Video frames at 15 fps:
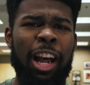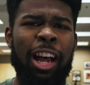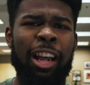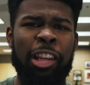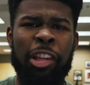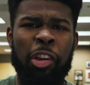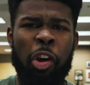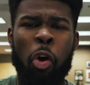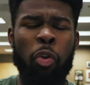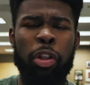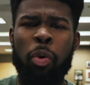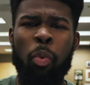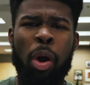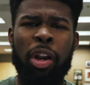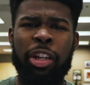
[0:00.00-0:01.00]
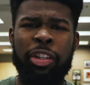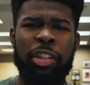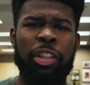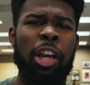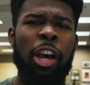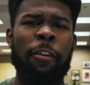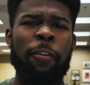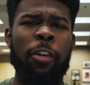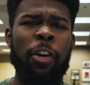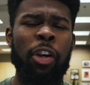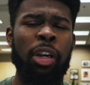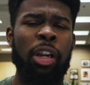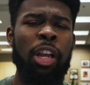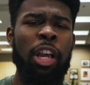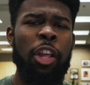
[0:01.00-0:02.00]
I only wanted to
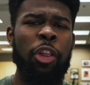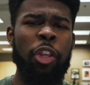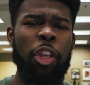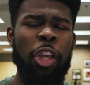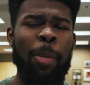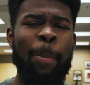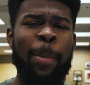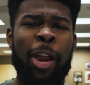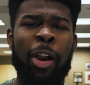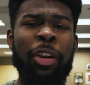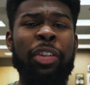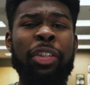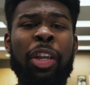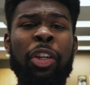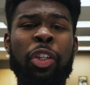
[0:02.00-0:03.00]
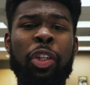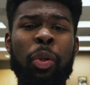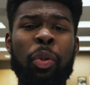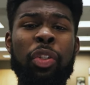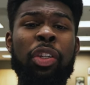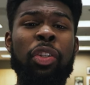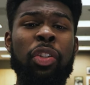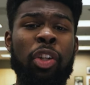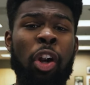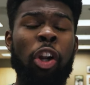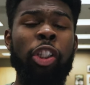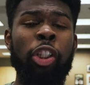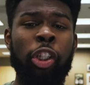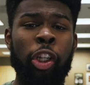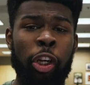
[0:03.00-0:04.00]
cover the bare essentials to
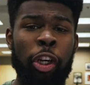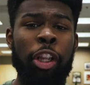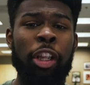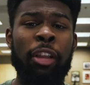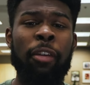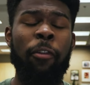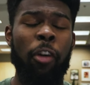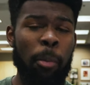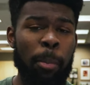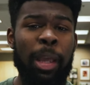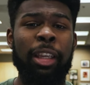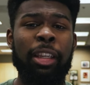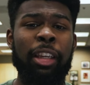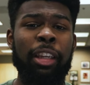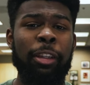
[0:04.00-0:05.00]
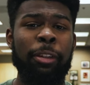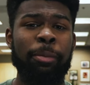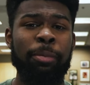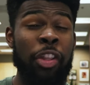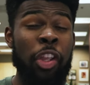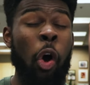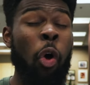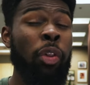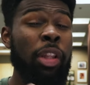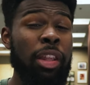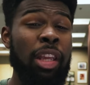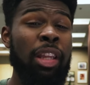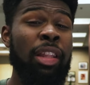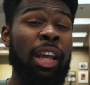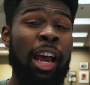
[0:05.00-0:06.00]
start learning filmmaking. The only
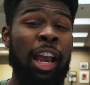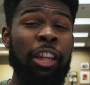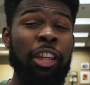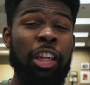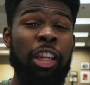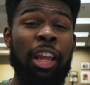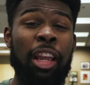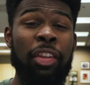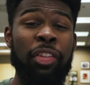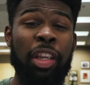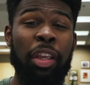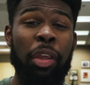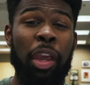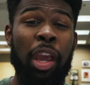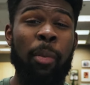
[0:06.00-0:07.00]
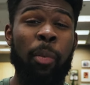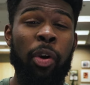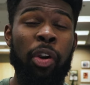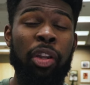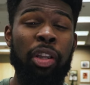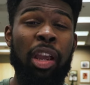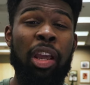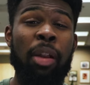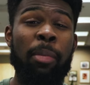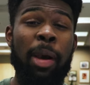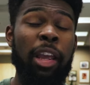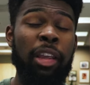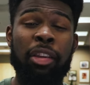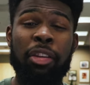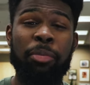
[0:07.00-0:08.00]
thing that I need is a camera and a
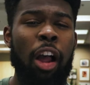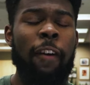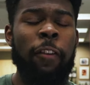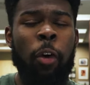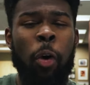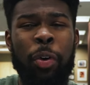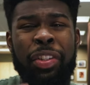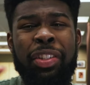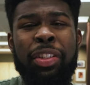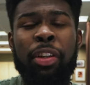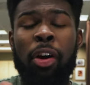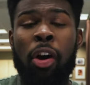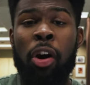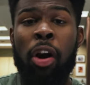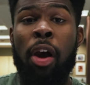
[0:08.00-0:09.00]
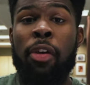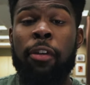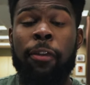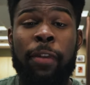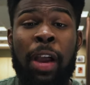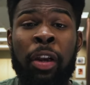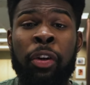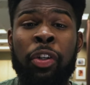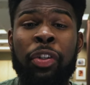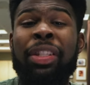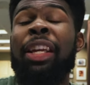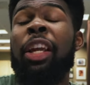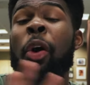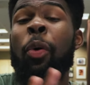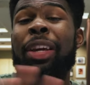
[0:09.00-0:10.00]
mic. Of course, there are other factors
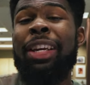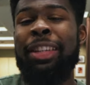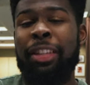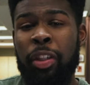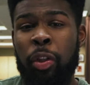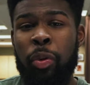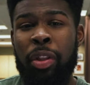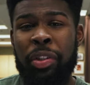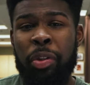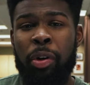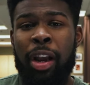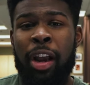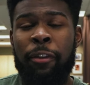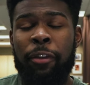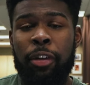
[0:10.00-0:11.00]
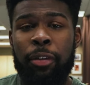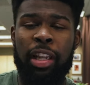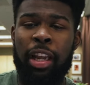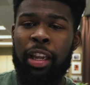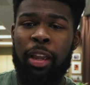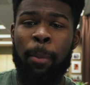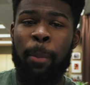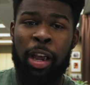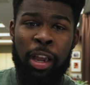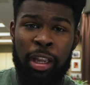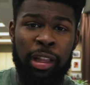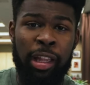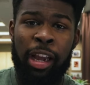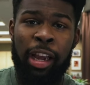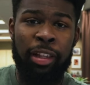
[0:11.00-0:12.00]
that go into this craft, like
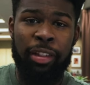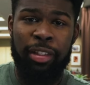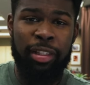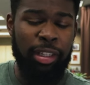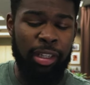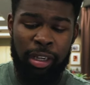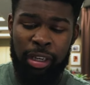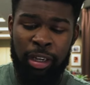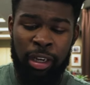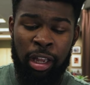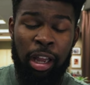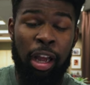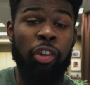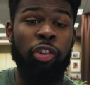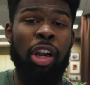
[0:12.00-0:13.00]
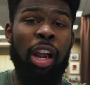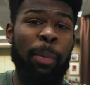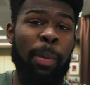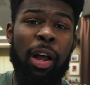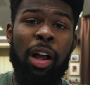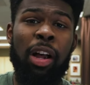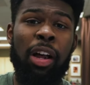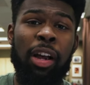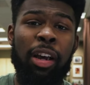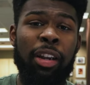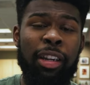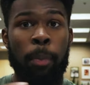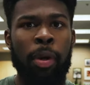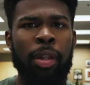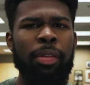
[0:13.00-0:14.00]
buying lights and a
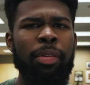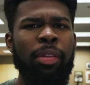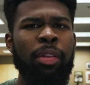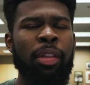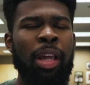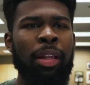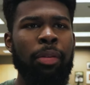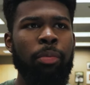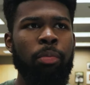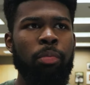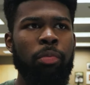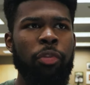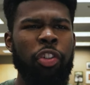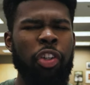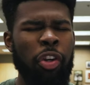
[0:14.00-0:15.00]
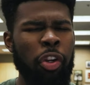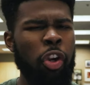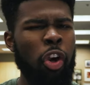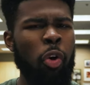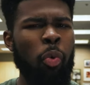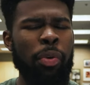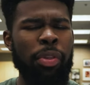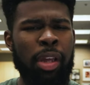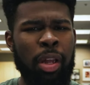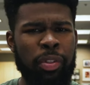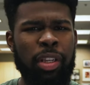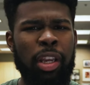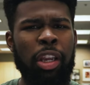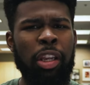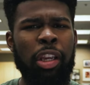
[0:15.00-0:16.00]
tripod, but that should go without
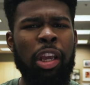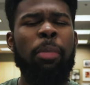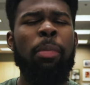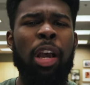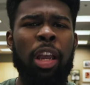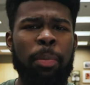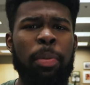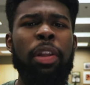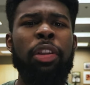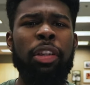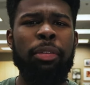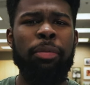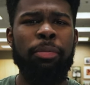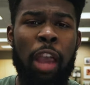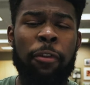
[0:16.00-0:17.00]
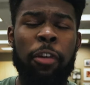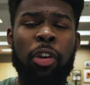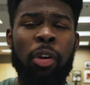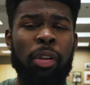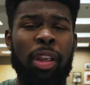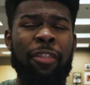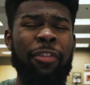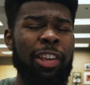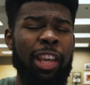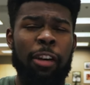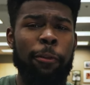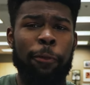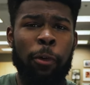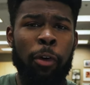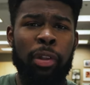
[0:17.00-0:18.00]
saying, in my opinion. If you
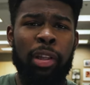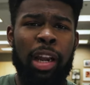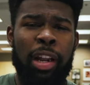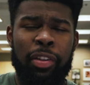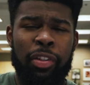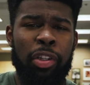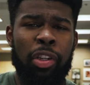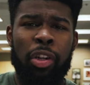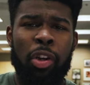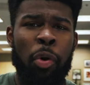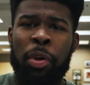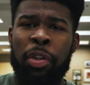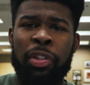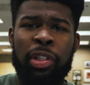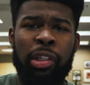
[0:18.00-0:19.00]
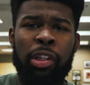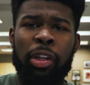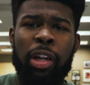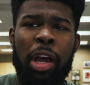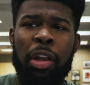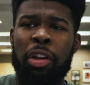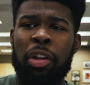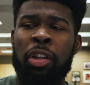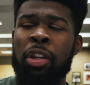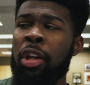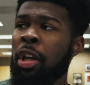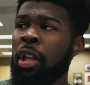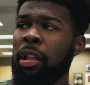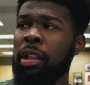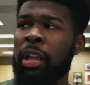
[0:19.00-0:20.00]
can't afford lights, you can always learn how to
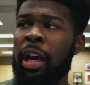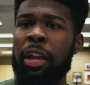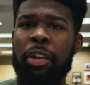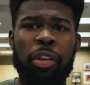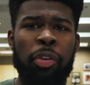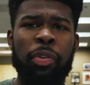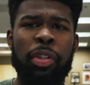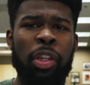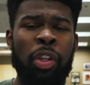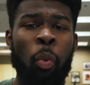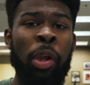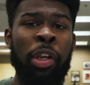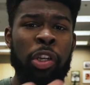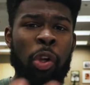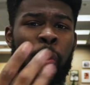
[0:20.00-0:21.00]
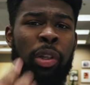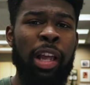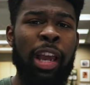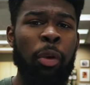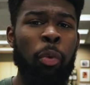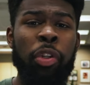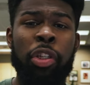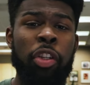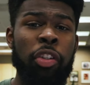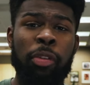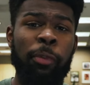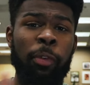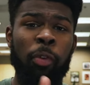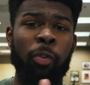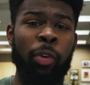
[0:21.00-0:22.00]
light using window light, which is
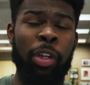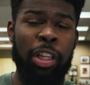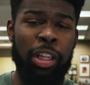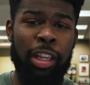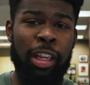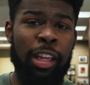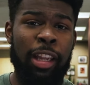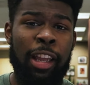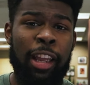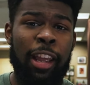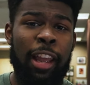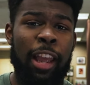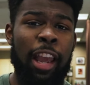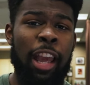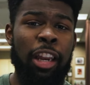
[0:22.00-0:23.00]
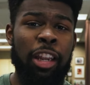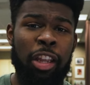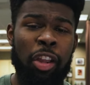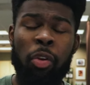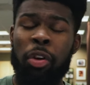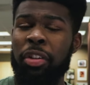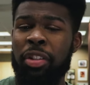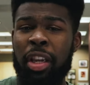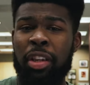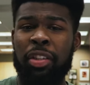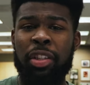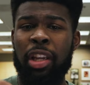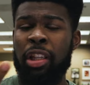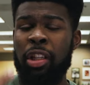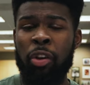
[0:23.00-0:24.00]
free, and it only
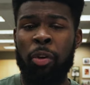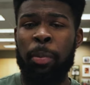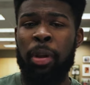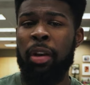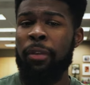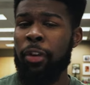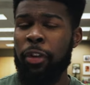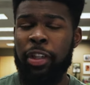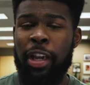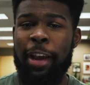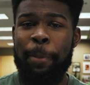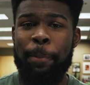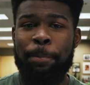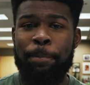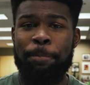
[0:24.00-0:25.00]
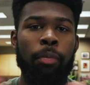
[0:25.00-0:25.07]
takes a little bit of your time.